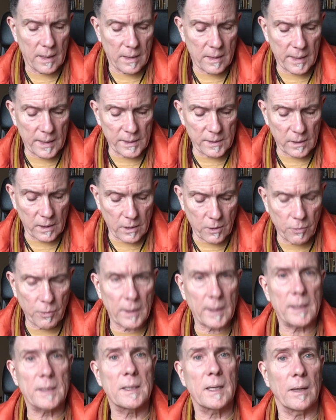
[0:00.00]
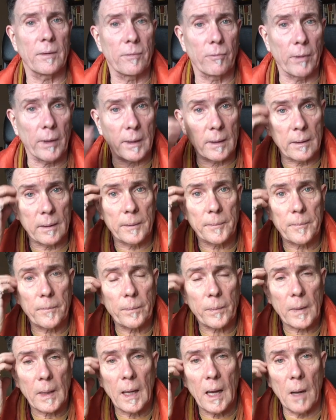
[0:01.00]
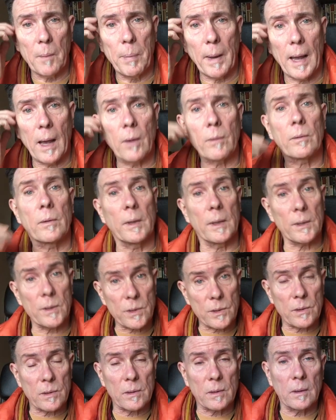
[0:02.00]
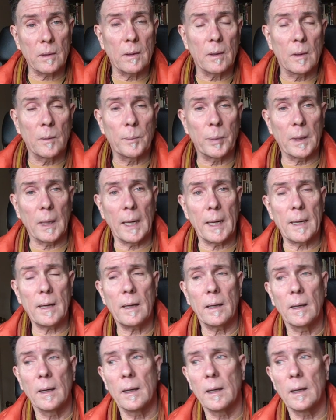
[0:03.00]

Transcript: things that critics have written about this play.